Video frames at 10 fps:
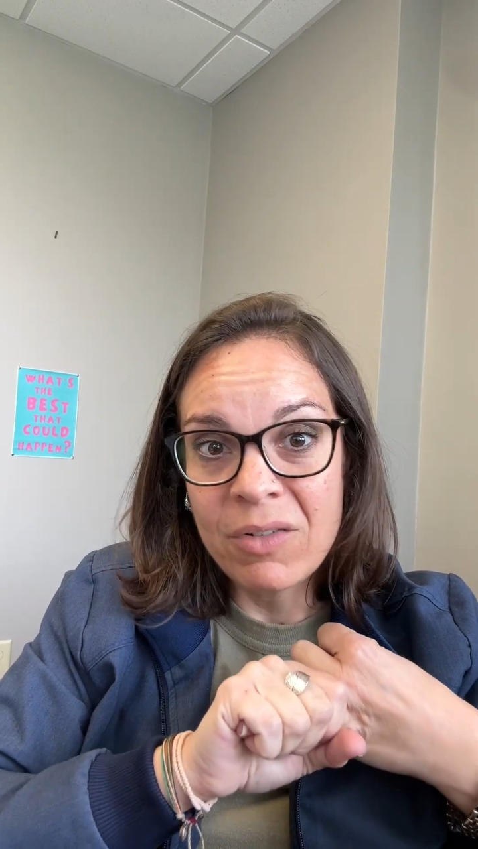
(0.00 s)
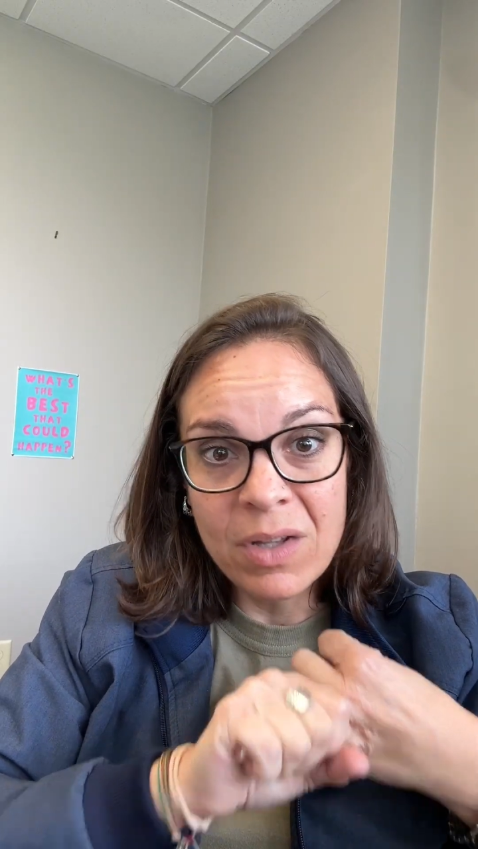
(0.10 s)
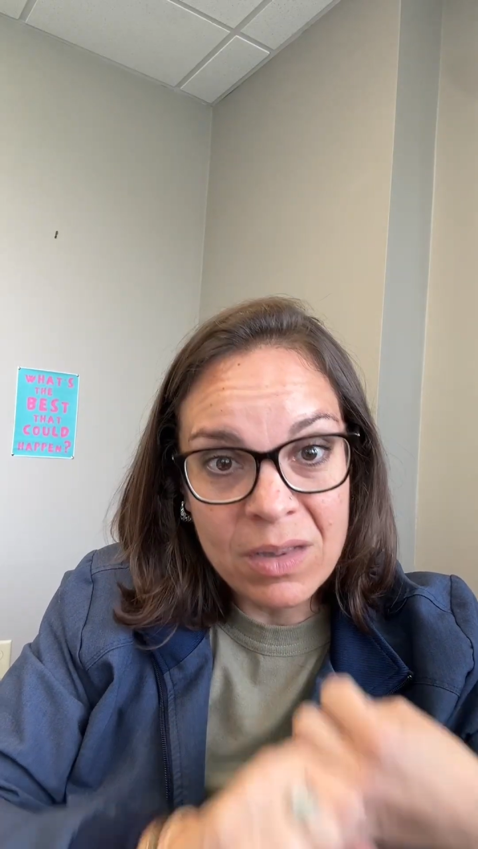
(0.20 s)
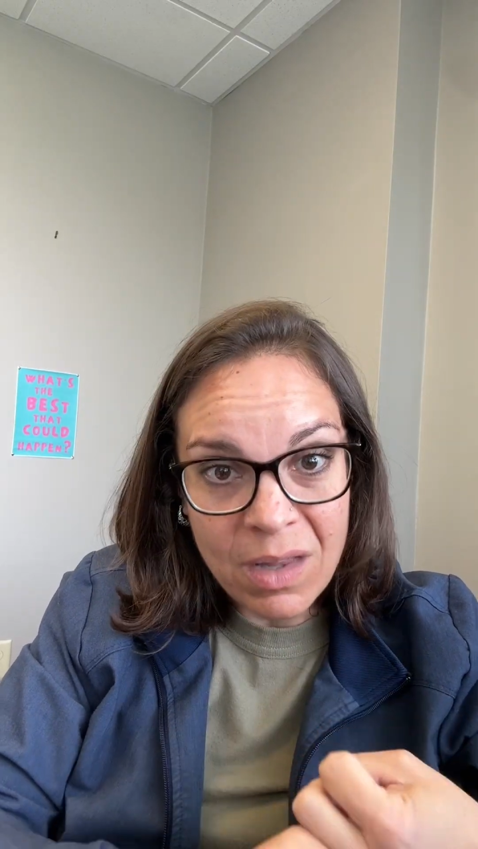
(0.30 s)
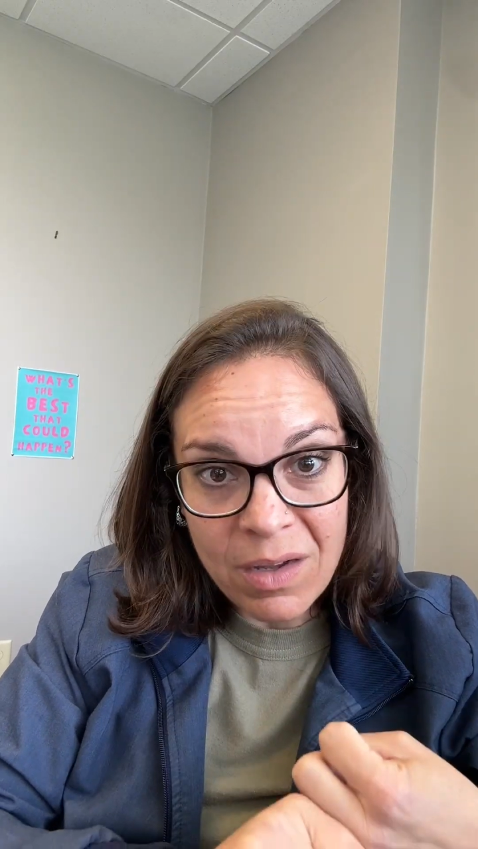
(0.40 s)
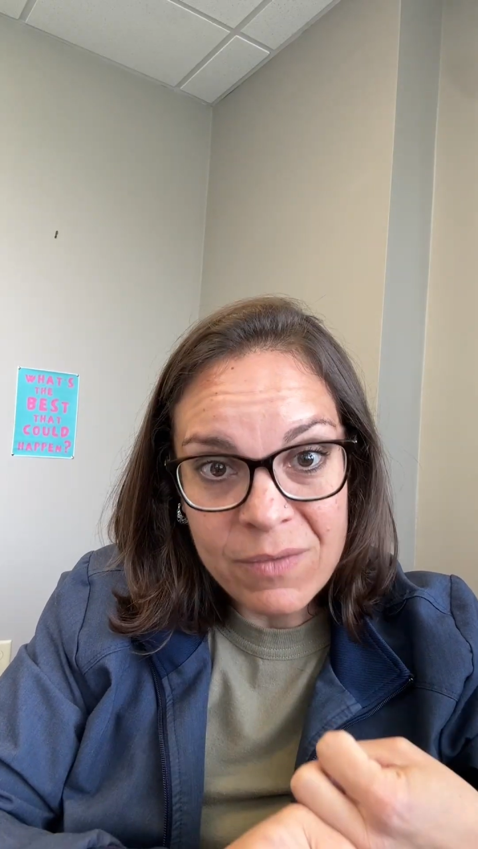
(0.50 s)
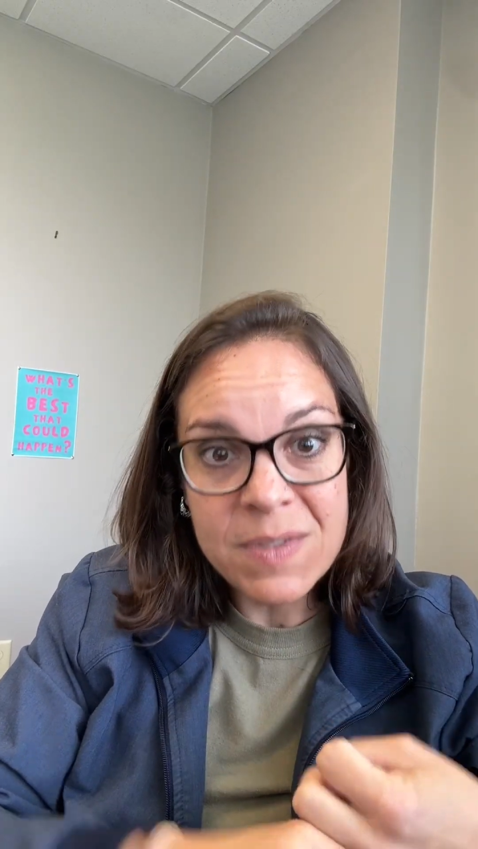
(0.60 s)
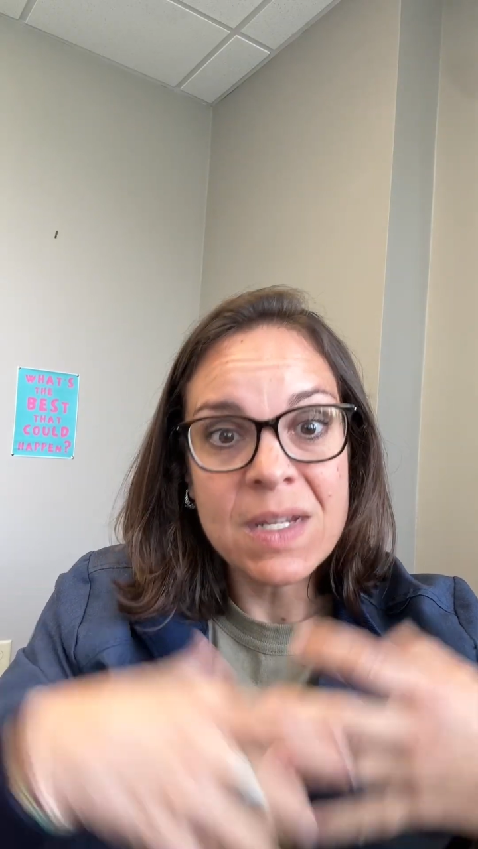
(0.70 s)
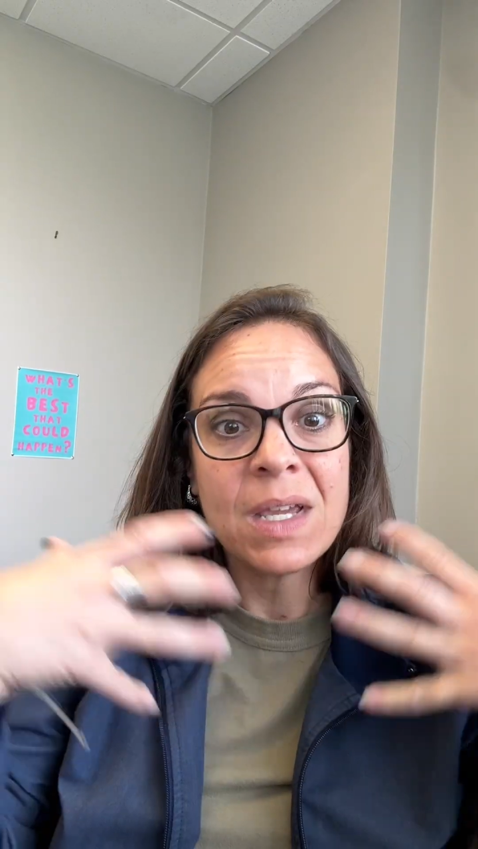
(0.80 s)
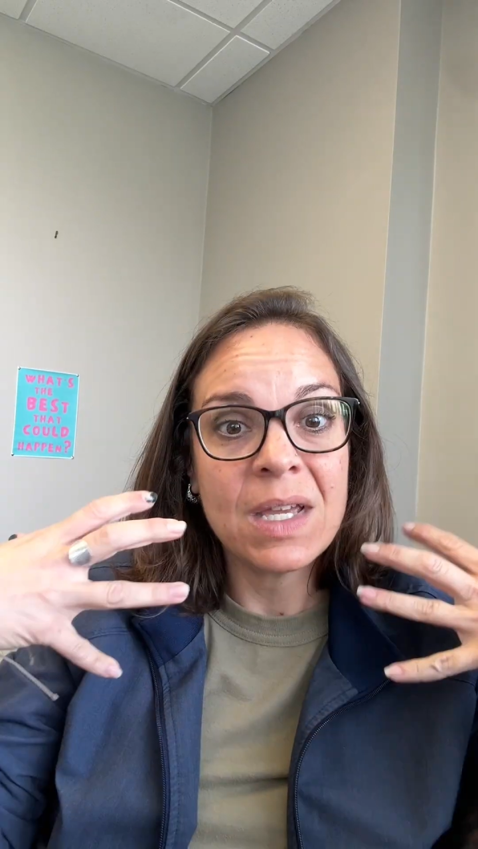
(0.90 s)
gloves
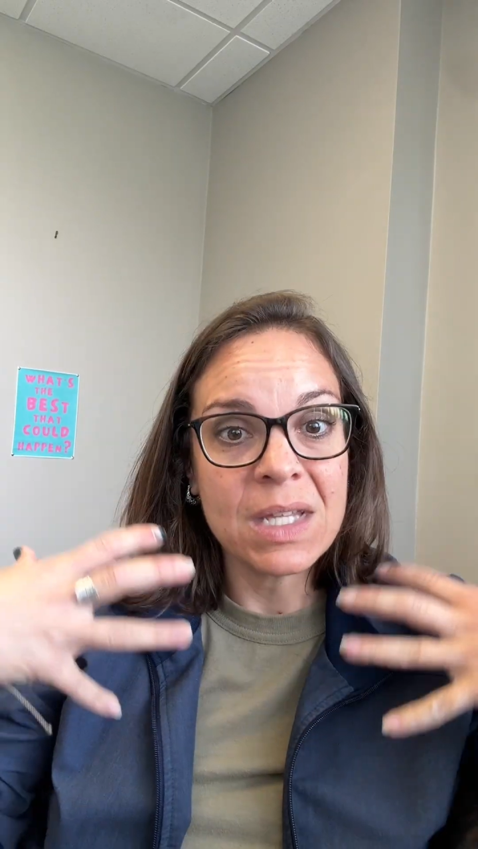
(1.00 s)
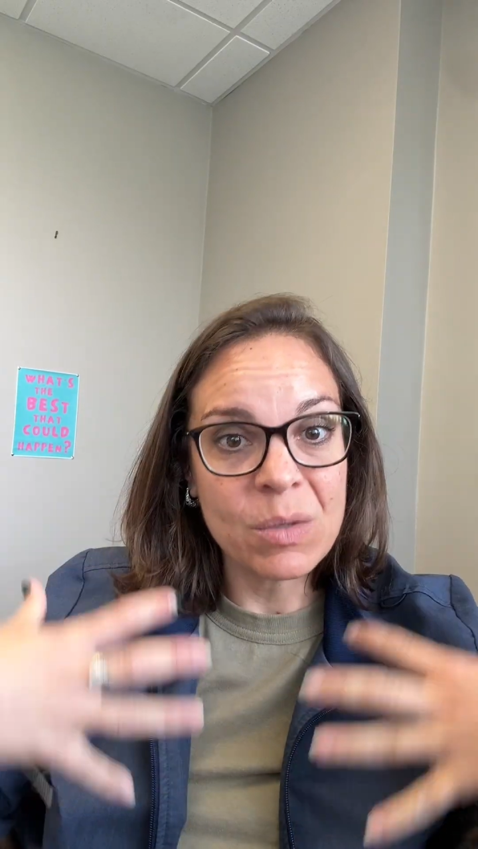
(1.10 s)
and the